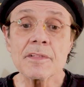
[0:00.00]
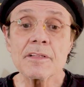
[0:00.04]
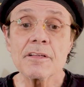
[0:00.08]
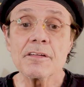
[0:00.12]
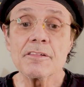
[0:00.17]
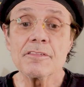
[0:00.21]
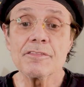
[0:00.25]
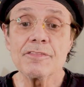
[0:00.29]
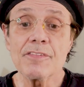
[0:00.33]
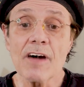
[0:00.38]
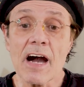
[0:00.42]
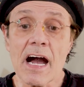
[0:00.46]

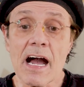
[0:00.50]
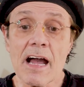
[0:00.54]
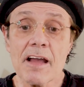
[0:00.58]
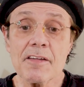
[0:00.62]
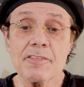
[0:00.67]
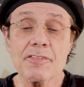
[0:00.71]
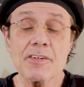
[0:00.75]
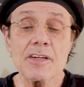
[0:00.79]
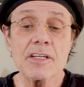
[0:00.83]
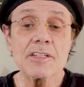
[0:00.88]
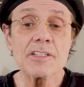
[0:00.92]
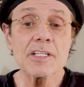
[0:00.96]

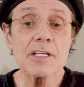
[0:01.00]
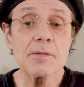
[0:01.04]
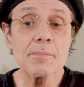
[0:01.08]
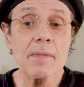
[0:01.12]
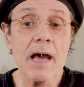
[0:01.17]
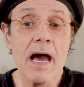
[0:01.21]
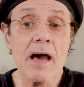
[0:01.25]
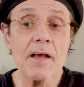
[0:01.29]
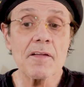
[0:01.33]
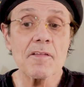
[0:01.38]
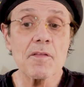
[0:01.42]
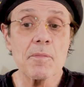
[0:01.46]
5, the
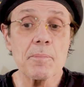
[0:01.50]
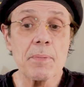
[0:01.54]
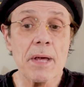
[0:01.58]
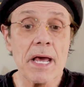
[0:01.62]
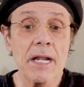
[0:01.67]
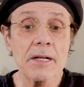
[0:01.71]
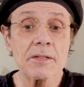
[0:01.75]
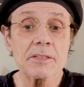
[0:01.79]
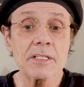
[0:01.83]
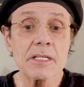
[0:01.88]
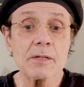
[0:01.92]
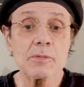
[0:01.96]
amount of the
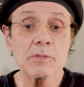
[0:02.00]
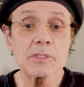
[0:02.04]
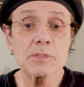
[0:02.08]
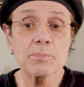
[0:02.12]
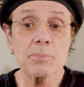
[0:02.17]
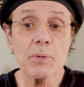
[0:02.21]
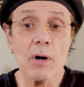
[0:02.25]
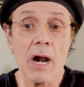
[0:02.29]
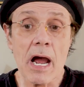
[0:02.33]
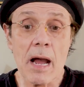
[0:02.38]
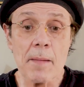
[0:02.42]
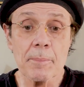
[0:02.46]
penalty was
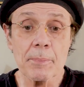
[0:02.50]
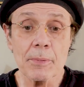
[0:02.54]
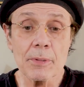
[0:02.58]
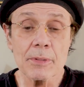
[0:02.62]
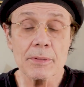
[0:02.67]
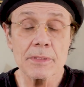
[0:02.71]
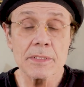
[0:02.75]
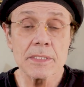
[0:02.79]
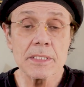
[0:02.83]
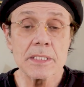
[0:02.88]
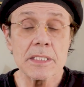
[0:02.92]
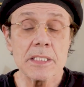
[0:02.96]
proper.
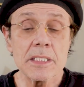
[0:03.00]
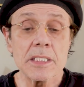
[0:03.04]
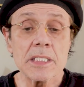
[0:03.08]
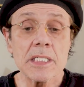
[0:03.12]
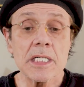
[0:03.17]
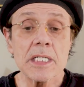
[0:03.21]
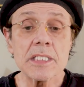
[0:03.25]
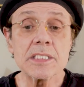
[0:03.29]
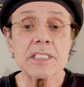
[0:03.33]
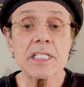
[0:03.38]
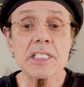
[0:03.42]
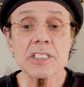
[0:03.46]

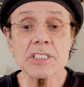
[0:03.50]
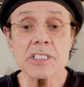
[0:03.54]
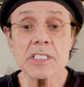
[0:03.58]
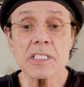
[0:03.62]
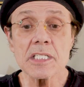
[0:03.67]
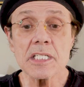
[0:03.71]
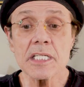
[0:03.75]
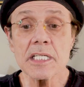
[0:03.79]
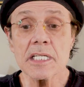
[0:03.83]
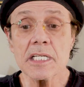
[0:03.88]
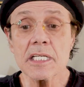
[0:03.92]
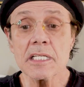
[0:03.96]

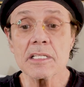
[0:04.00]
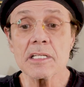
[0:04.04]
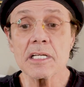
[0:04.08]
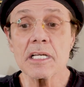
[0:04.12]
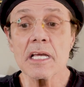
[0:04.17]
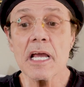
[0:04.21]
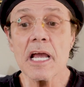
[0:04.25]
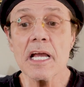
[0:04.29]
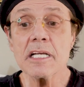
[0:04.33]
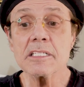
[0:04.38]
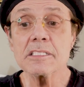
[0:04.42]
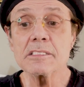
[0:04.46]
Additionally, in the
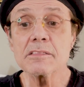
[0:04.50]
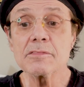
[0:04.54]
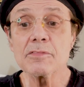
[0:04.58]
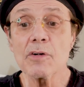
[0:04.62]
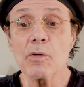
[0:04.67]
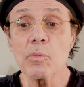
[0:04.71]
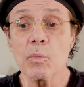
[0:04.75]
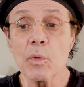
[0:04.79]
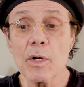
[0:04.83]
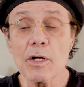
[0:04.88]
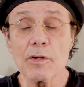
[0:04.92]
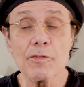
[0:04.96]
case of a
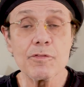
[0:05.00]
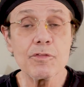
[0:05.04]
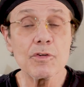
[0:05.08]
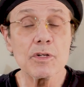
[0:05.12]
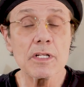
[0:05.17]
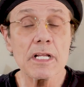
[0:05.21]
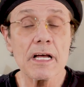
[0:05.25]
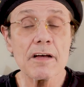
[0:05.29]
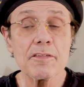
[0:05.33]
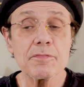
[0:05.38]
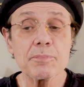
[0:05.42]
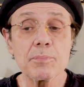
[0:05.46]
willful
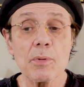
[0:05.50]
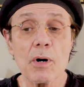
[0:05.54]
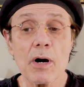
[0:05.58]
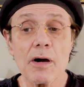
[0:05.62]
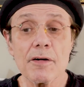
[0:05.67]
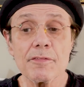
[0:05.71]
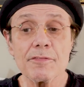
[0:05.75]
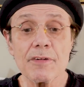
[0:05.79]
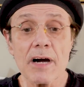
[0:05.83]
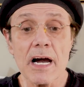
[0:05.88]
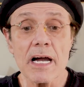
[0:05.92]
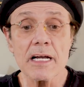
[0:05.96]

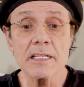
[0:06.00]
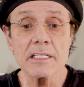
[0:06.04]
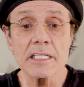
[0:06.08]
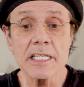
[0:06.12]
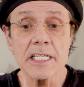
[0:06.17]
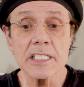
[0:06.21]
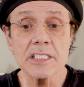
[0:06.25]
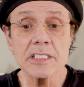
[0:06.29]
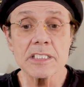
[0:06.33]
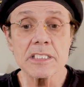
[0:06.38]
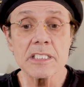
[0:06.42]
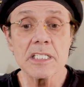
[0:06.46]
FBAR
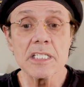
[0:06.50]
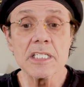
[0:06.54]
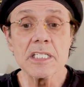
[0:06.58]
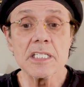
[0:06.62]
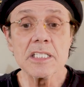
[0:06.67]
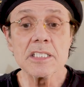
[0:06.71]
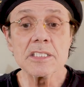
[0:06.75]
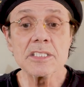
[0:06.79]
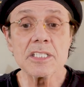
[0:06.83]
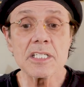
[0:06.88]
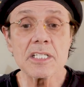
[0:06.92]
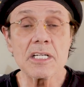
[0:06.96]
violation,
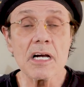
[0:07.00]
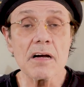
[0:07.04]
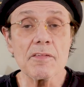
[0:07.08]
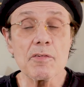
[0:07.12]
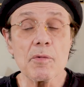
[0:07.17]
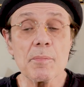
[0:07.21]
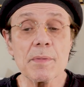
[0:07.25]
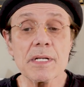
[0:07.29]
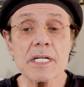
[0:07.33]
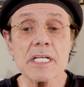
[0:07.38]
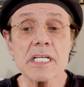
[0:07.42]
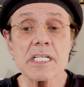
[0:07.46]
the
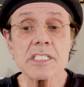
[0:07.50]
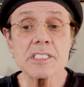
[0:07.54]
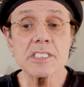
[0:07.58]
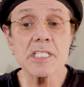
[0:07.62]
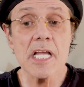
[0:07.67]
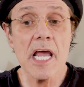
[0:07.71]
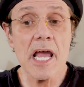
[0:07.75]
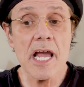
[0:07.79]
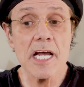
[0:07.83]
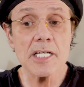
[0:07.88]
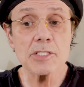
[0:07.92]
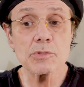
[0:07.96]
government is
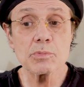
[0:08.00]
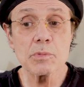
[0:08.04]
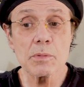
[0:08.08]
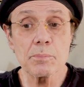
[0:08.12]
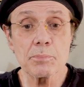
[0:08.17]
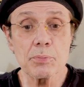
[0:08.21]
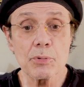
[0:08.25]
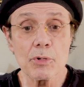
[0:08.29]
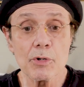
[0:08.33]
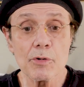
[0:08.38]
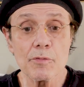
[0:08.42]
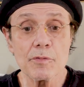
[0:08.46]
tasked with
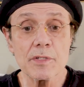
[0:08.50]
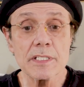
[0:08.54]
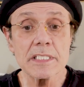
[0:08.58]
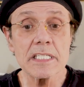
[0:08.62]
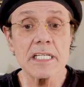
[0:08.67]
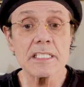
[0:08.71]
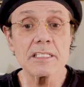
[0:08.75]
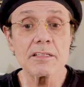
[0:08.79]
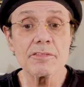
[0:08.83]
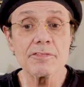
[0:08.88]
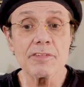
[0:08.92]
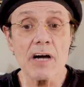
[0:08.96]
proving
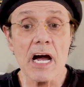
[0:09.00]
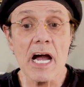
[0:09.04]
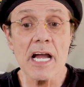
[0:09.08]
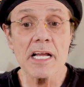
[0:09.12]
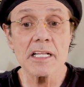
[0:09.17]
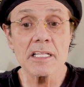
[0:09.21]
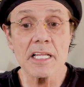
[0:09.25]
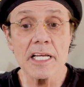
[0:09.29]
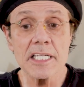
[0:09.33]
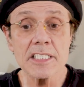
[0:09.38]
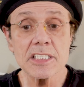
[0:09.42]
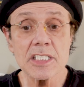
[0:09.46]
that the
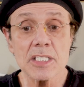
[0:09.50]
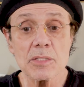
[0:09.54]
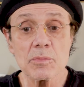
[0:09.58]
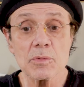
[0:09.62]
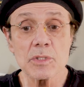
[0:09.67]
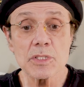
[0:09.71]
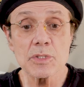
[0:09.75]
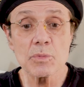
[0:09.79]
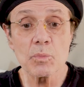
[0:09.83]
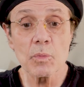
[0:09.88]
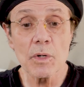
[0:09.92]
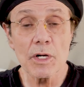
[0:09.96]
violation
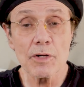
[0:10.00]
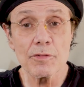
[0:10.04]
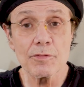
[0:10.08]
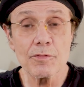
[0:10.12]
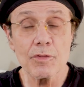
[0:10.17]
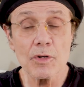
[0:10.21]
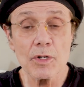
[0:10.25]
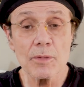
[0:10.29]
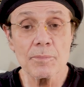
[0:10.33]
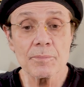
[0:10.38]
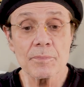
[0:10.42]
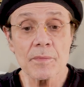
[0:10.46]
was
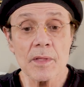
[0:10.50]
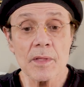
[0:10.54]
willful.